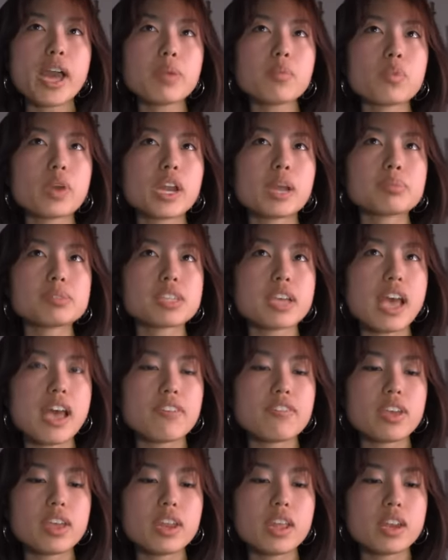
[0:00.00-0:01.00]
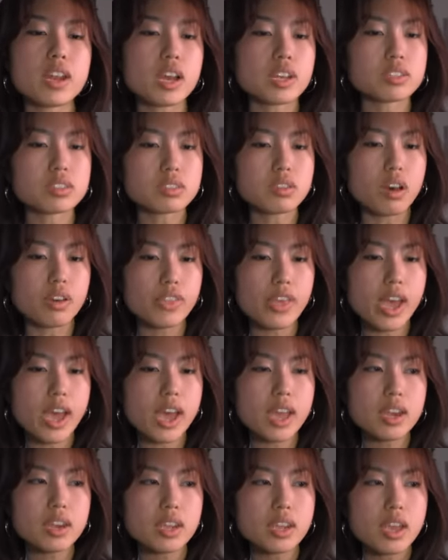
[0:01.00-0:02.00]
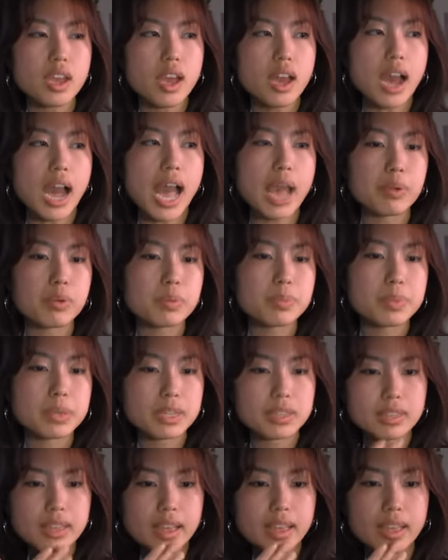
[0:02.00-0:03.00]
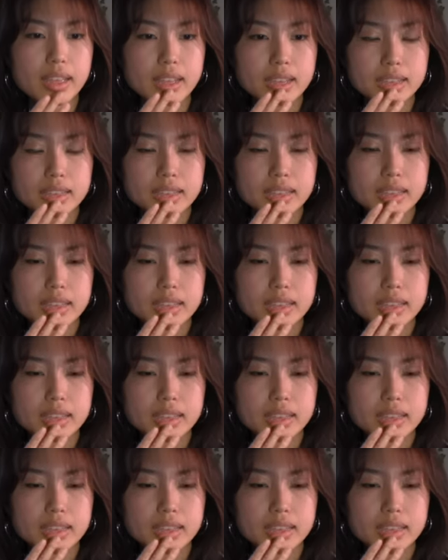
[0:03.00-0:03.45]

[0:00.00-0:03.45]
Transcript: went up to heaven and I saw that, I would be like,